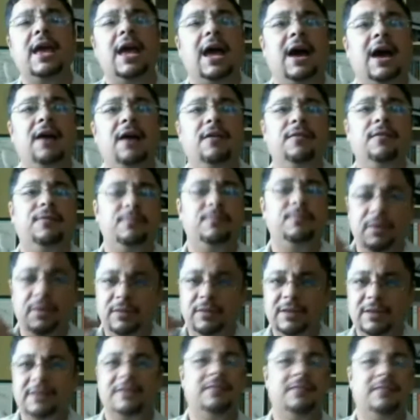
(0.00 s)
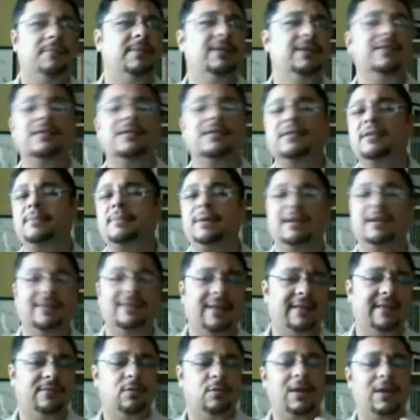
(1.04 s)
of building these businesses because
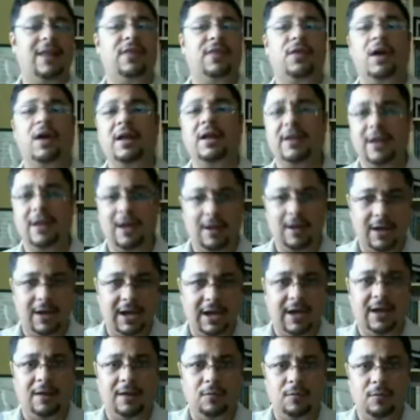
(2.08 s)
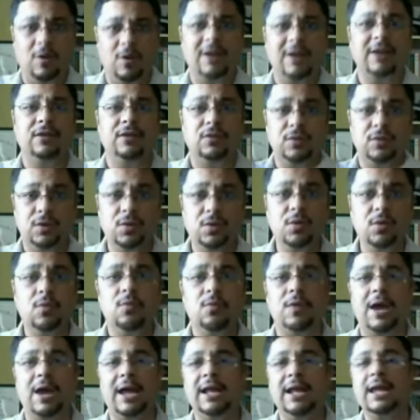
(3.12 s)
that's what I thought I wanted to do,
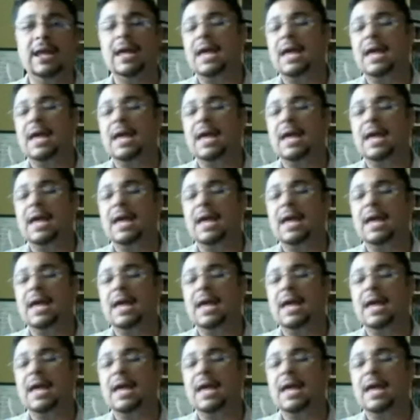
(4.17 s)
right?